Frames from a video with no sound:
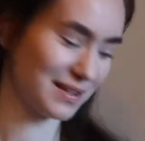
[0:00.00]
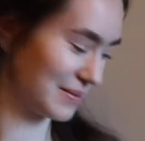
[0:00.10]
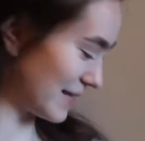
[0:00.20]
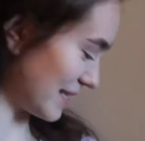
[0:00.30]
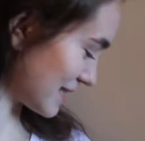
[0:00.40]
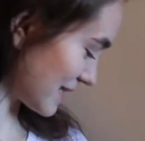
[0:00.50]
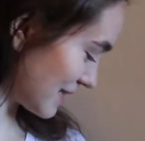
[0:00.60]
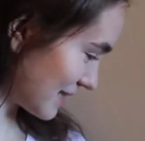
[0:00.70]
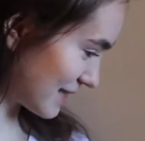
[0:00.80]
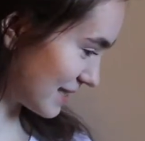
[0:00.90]
Great.
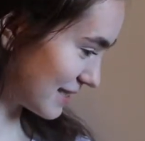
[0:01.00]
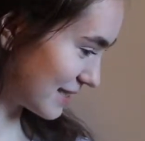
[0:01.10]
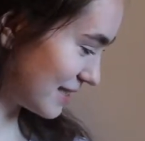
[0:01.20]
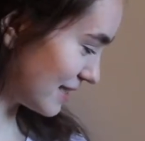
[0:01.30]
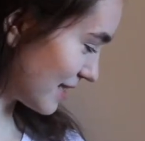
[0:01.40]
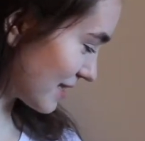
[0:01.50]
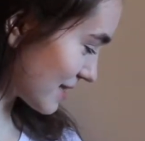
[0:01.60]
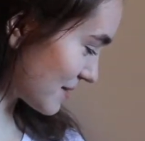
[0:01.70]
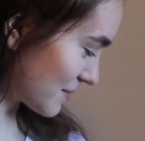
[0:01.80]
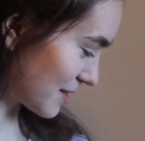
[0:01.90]
The
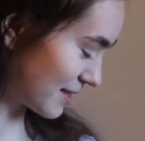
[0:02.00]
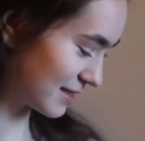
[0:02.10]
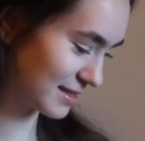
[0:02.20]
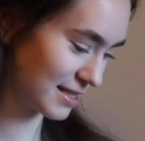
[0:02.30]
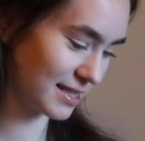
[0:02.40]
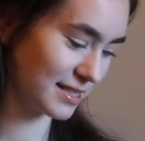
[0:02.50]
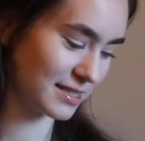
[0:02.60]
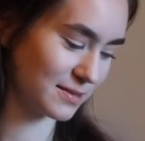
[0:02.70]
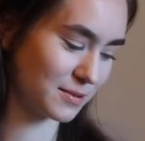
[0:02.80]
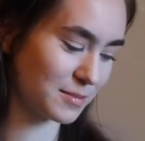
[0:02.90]
next one
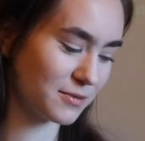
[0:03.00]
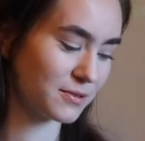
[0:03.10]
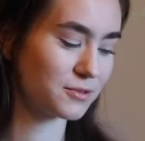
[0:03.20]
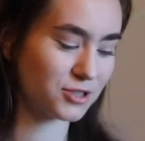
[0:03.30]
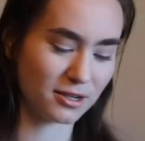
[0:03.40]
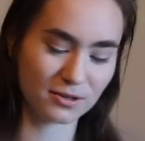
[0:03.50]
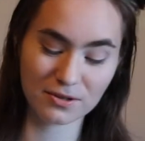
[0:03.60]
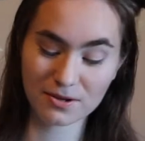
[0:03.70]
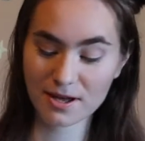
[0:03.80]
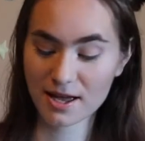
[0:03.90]
is Ruby Fruit
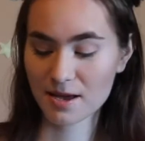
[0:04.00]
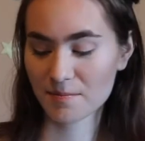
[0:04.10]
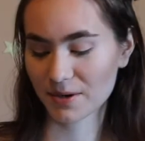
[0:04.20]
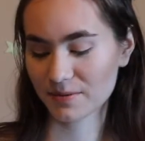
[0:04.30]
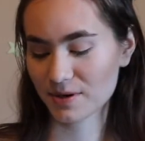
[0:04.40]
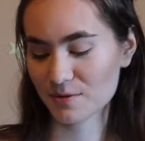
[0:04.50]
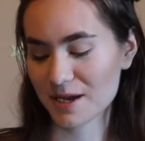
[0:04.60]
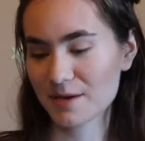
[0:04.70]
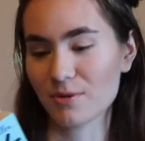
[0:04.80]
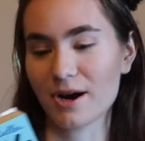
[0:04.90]
Jungle by Rita
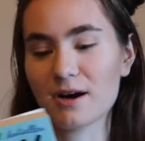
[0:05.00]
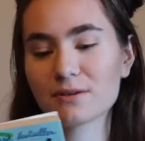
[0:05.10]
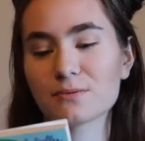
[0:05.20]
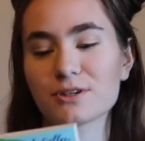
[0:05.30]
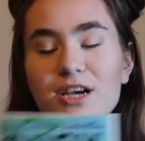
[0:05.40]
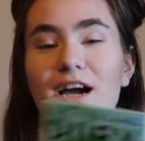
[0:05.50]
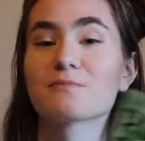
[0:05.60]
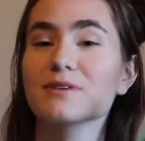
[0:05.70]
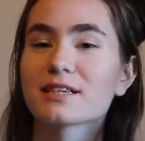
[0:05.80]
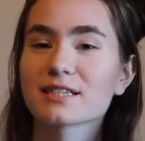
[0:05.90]
Mae Brown, which I'm
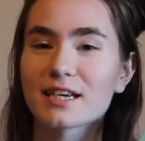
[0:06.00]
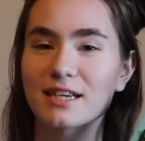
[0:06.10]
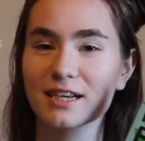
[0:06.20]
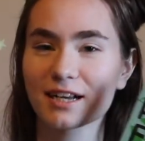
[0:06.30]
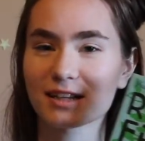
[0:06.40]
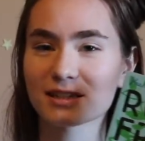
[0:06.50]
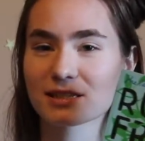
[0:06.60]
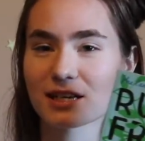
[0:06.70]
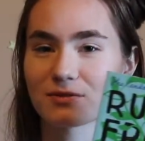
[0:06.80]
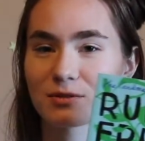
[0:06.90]
really excited I got
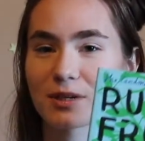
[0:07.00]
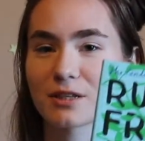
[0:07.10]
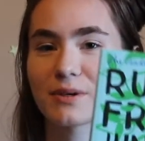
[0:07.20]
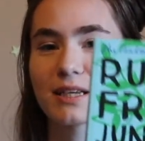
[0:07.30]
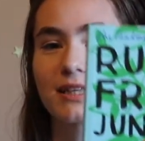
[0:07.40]
this cover, by the way.